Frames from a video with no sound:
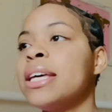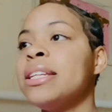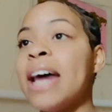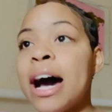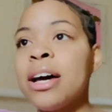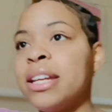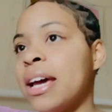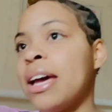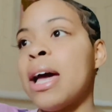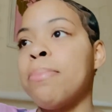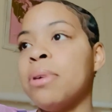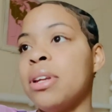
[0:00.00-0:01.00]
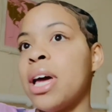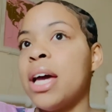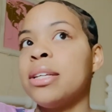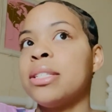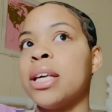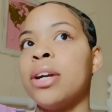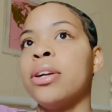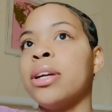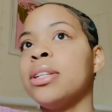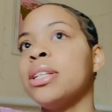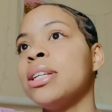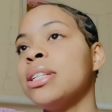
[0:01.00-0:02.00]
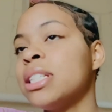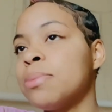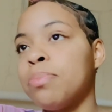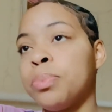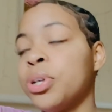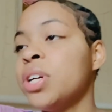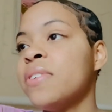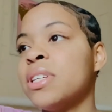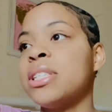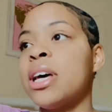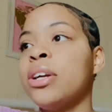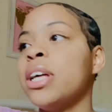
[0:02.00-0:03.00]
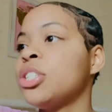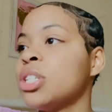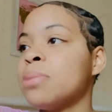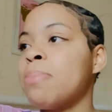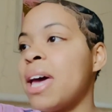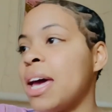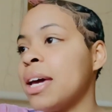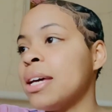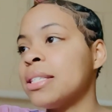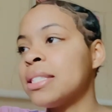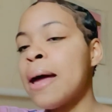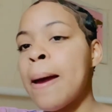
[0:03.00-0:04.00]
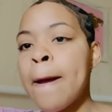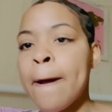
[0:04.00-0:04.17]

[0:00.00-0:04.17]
That happened last Saturday. Then this previous Saturday just passed.